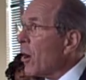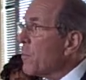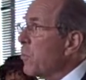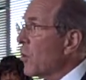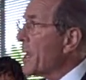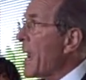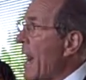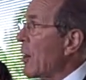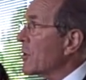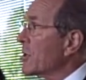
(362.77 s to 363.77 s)
are putting
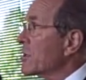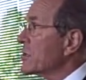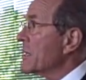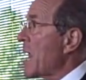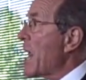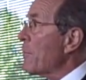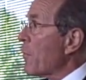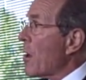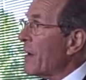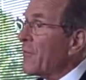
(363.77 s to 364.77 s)
out to
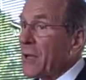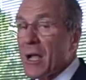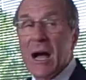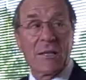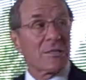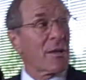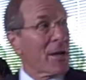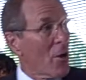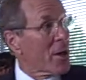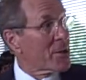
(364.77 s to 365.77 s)
nonprofit
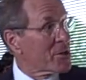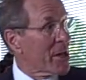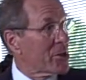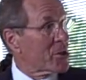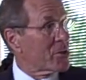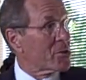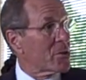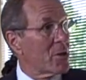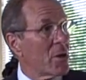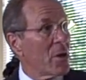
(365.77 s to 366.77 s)
counseling organizations
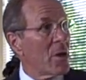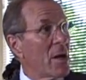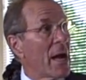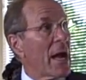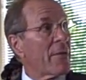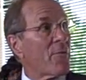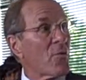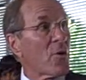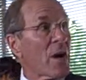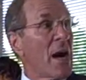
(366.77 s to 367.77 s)
and for
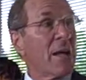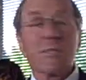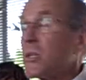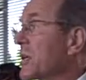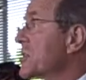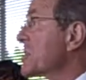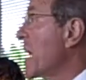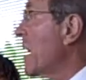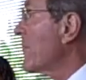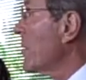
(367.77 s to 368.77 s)
their counseling
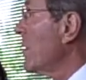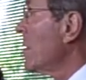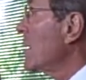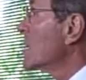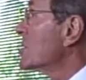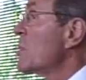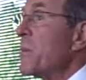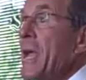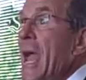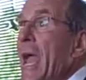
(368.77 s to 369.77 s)
staff to
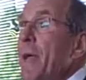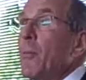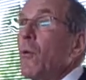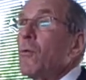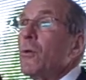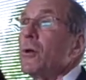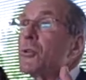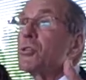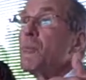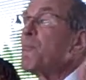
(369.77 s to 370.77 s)
be able to